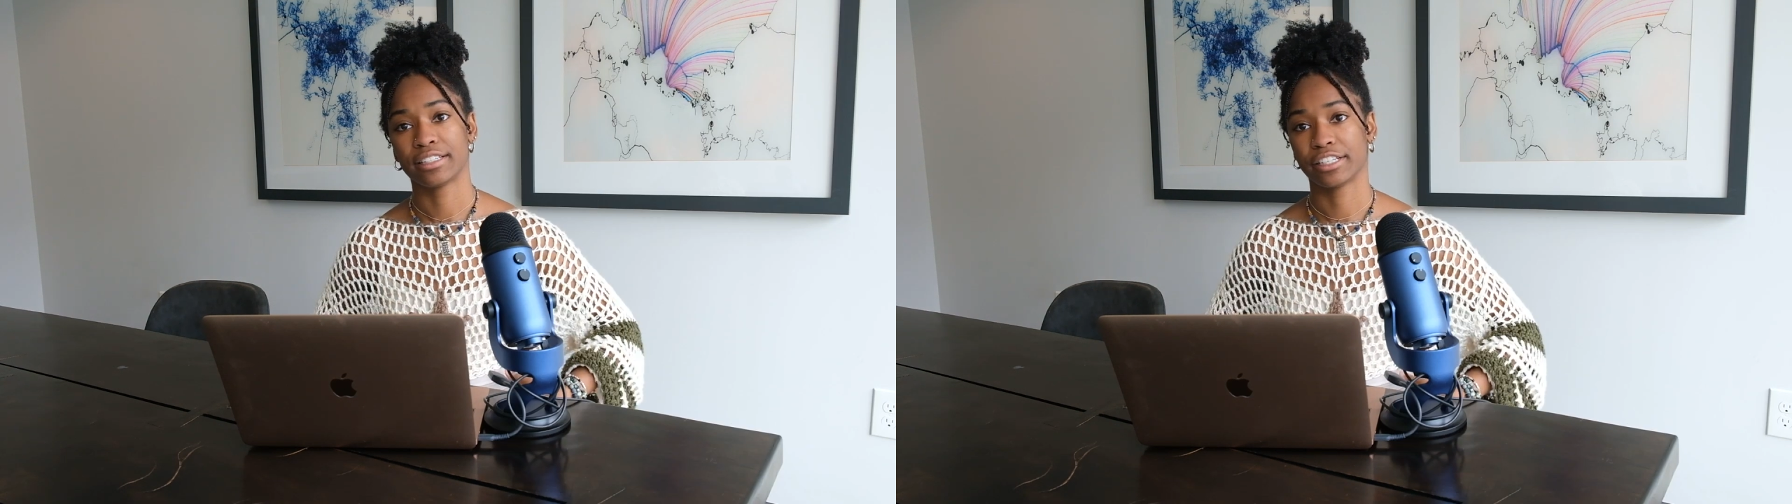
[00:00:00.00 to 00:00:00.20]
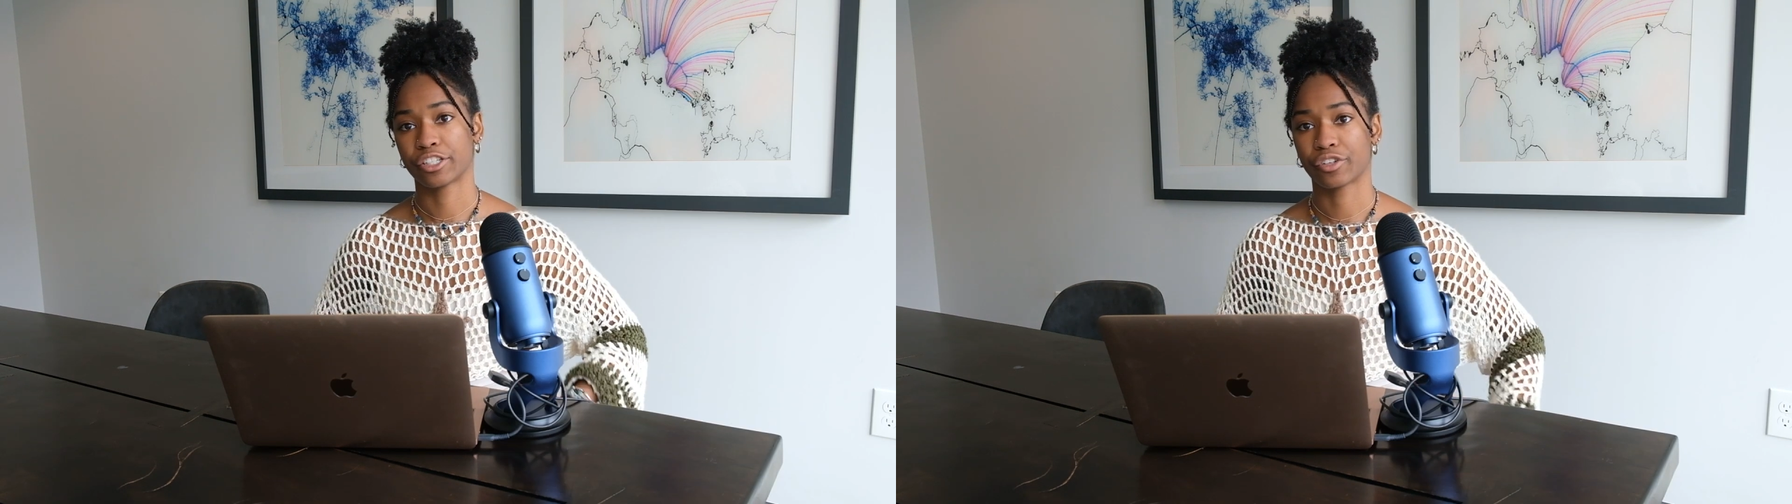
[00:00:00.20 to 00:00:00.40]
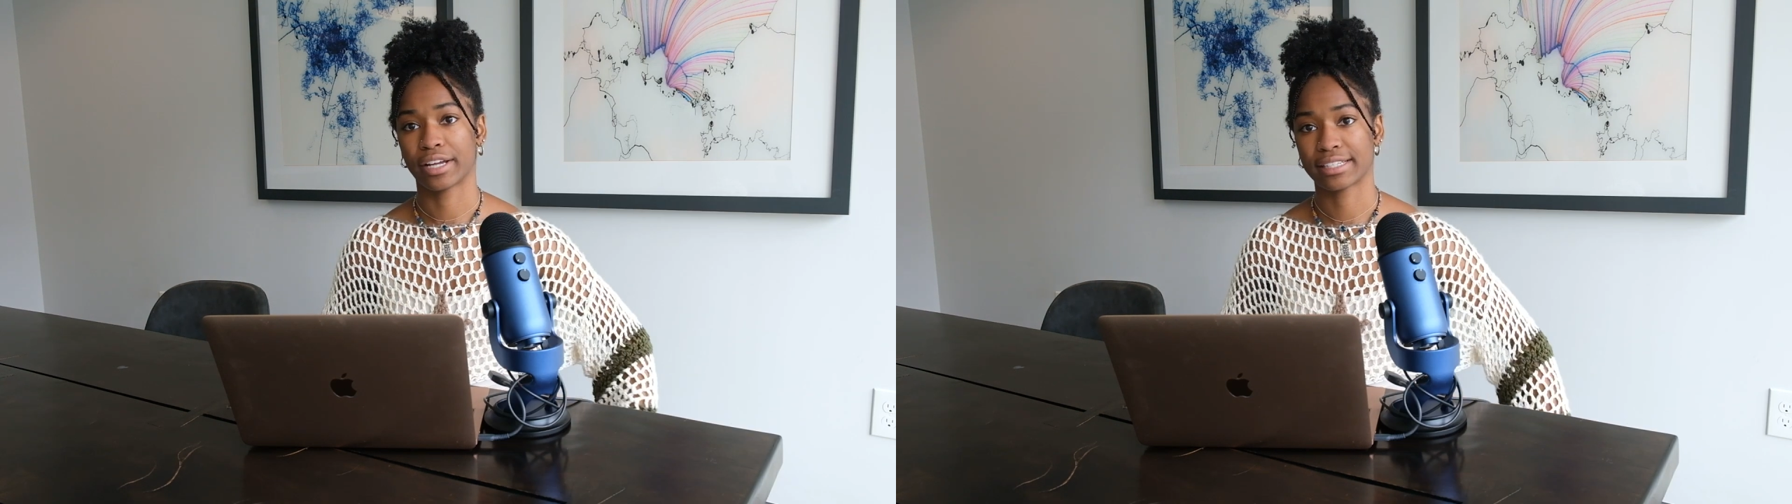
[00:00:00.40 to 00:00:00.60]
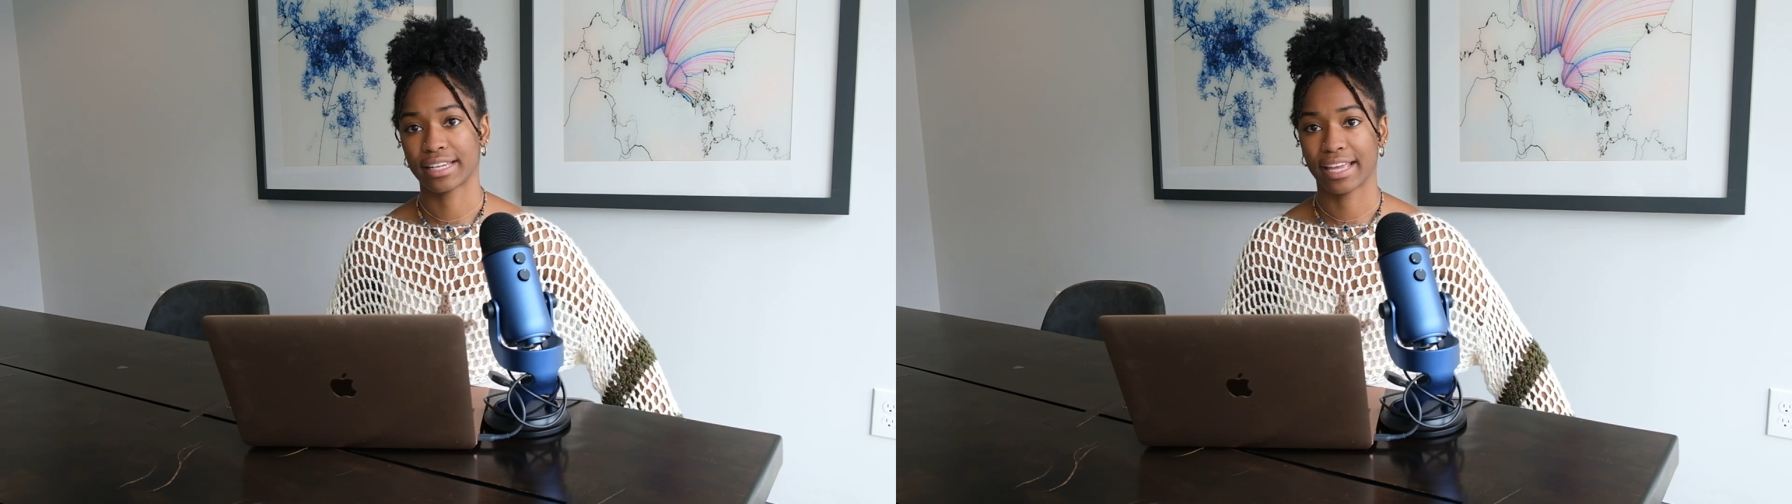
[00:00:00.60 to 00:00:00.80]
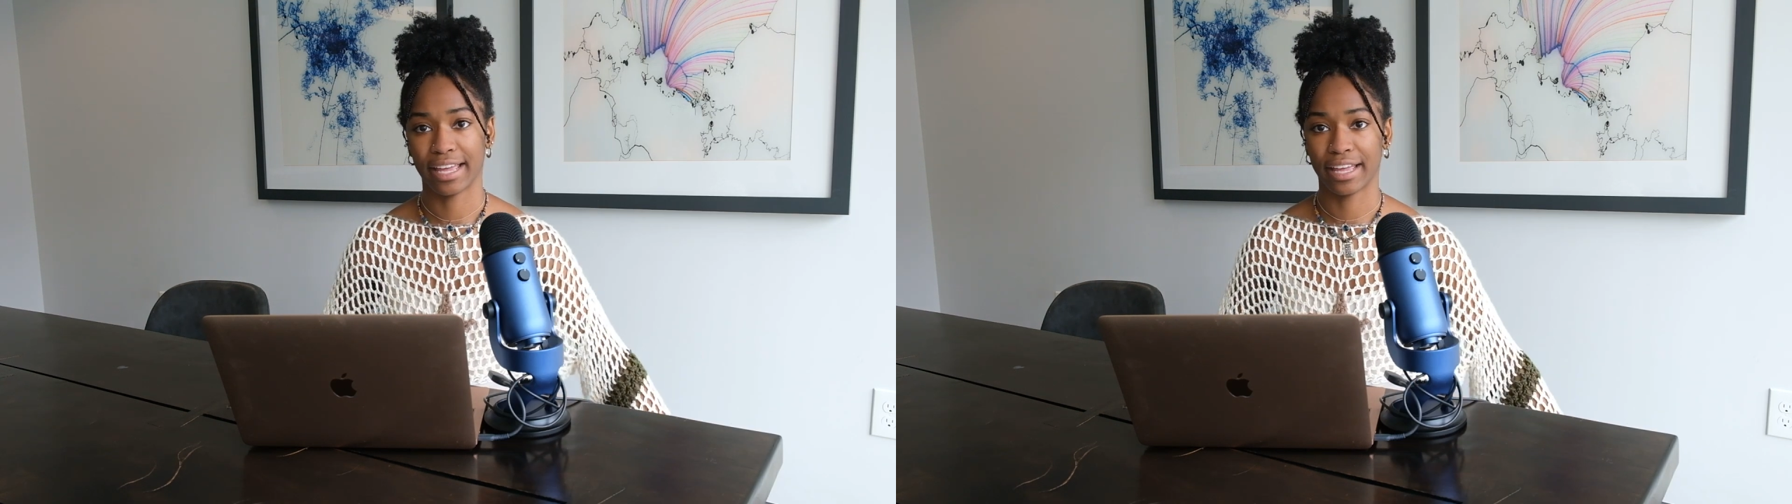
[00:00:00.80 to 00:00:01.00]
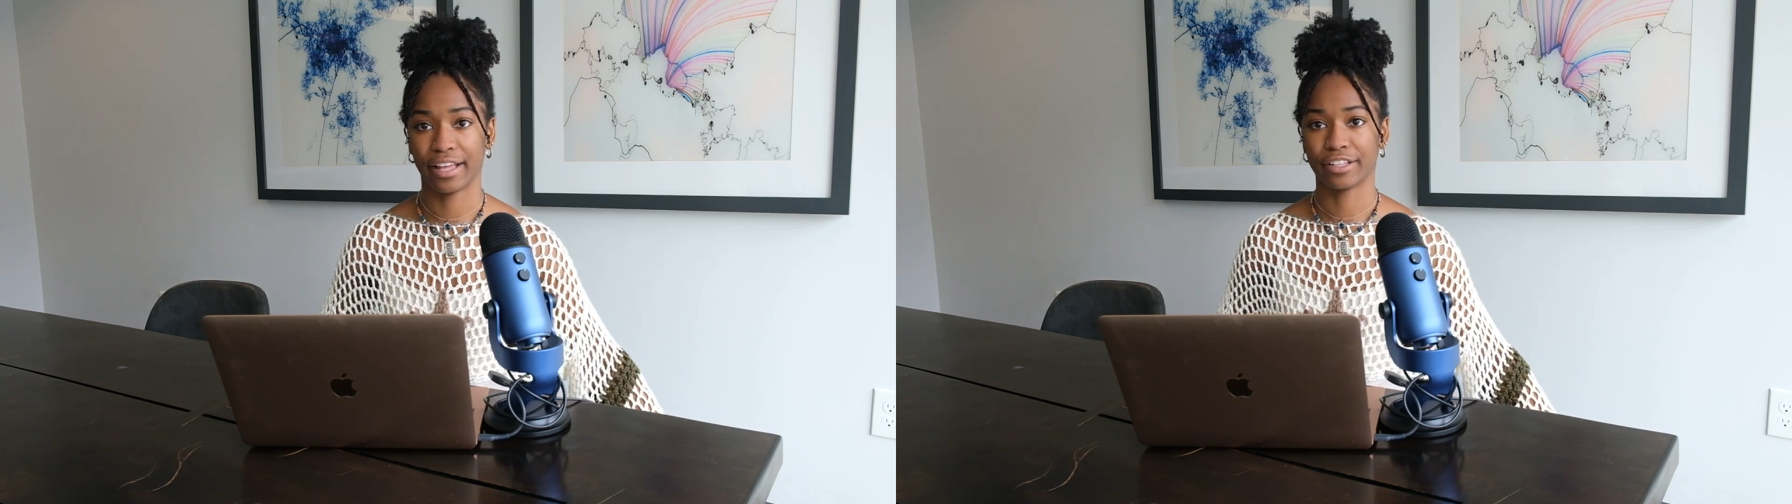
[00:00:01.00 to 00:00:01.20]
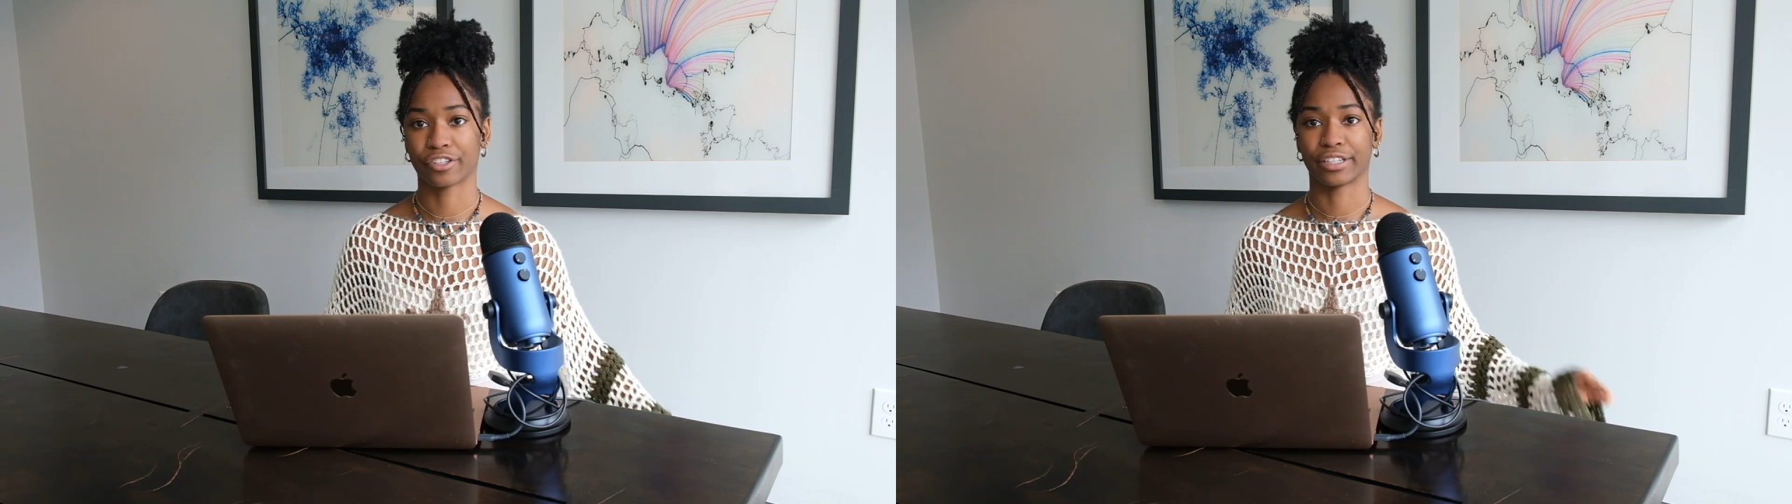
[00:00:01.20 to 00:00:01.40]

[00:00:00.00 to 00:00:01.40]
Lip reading: distressed ends